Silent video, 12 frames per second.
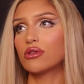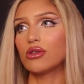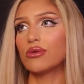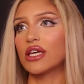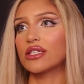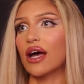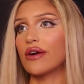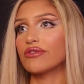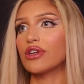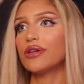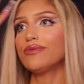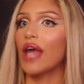two weeks
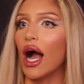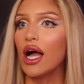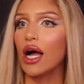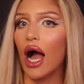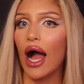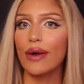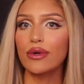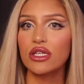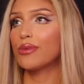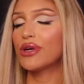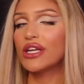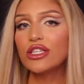after. Yeah, I
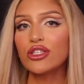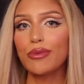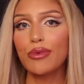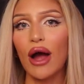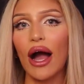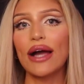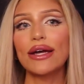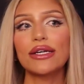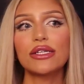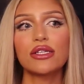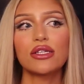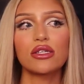was pretty
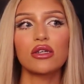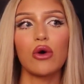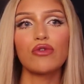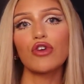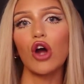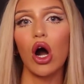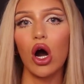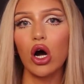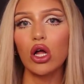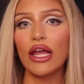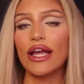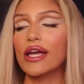surprised
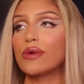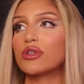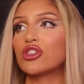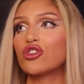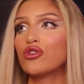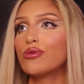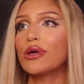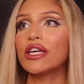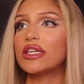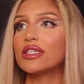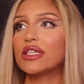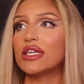overall. Like it was super
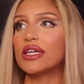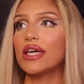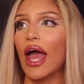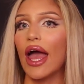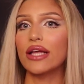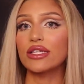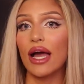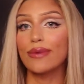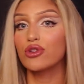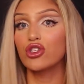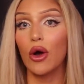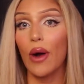easy and
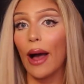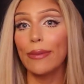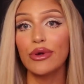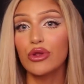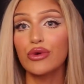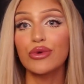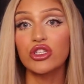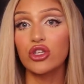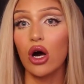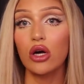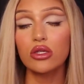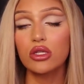I'm so happy with the
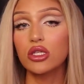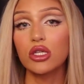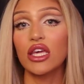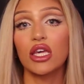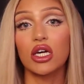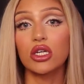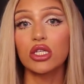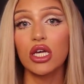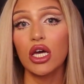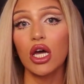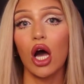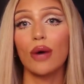results. He killed
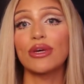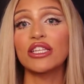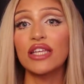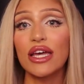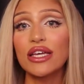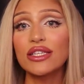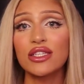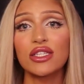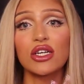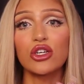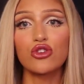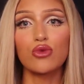it. Um, it is
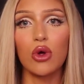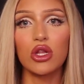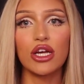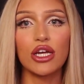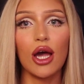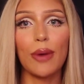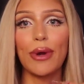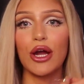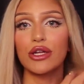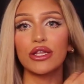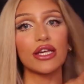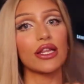still swollen.
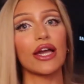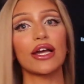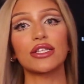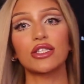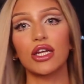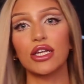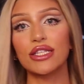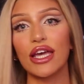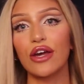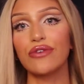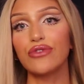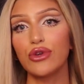Apparently like it's gonna
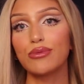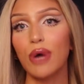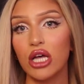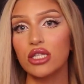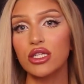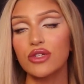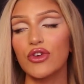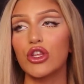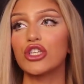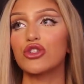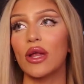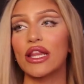take a few months for
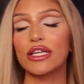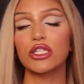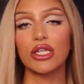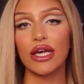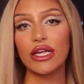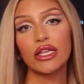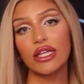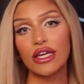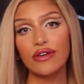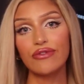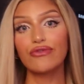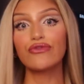the swelling to like
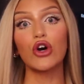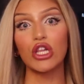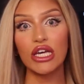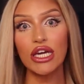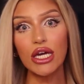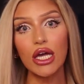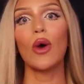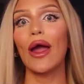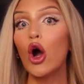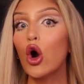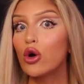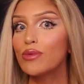leave fully. So I
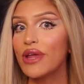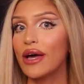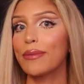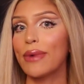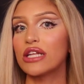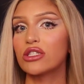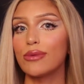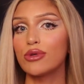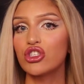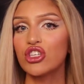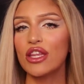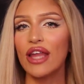hope that my
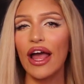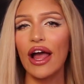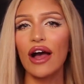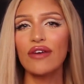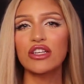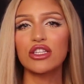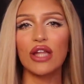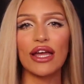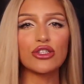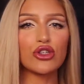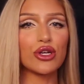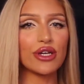double chin that I have in
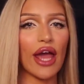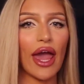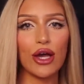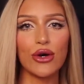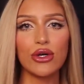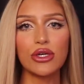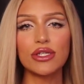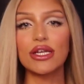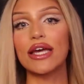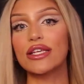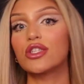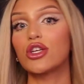like certain angles
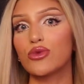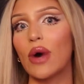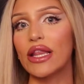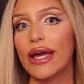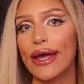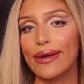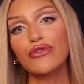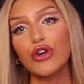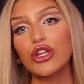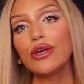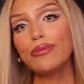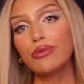is the swelling.
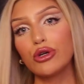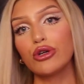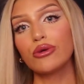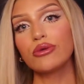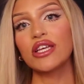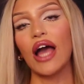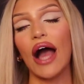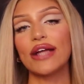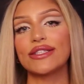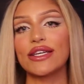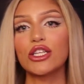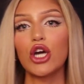For the boobs, I
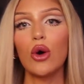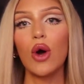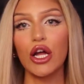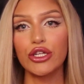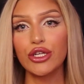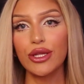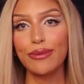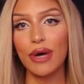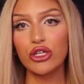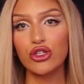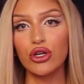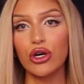did go under the
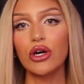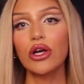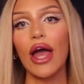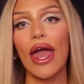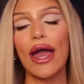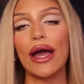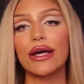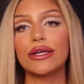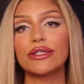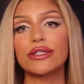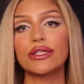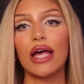muscle
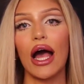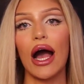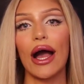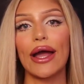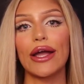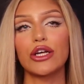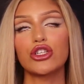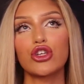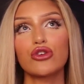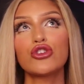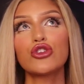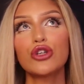and I I
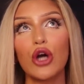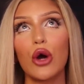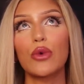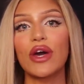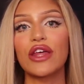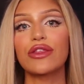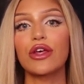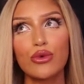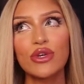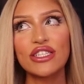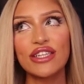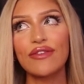chose to go with
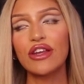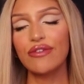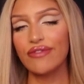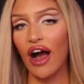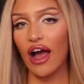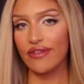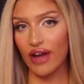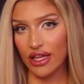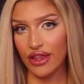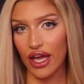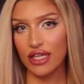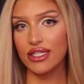375 I
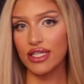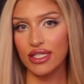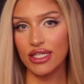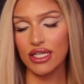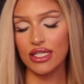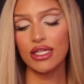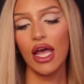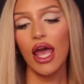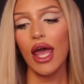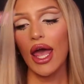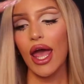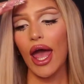think cc's
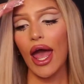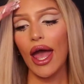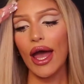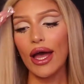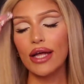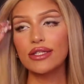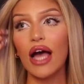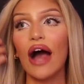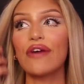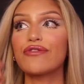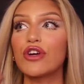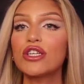and
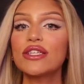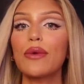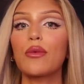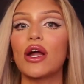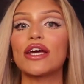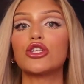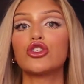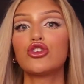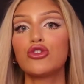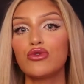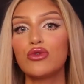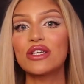at first I wanted
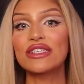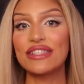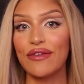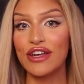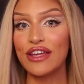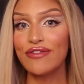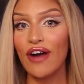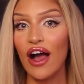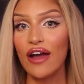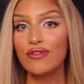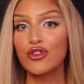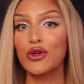
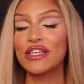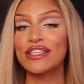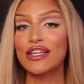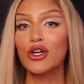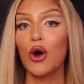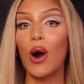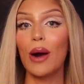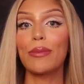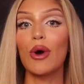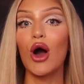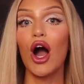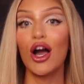275 so he did go
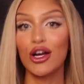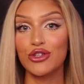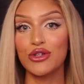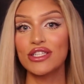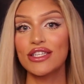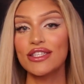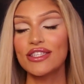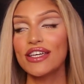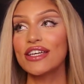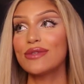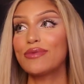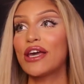up 100
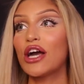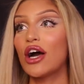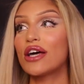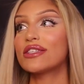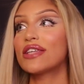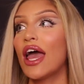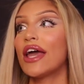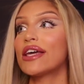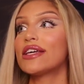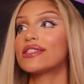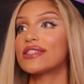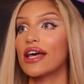cc's because
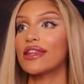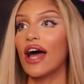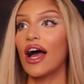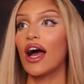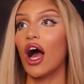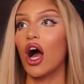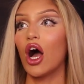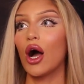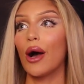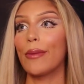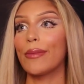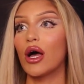he said that
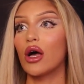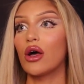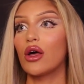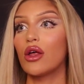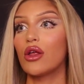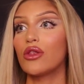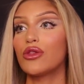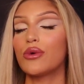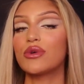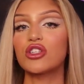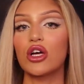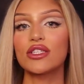um, the
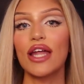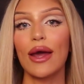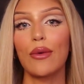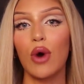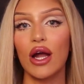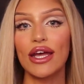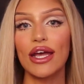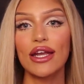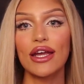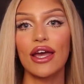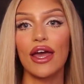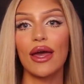results that I
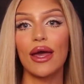wanted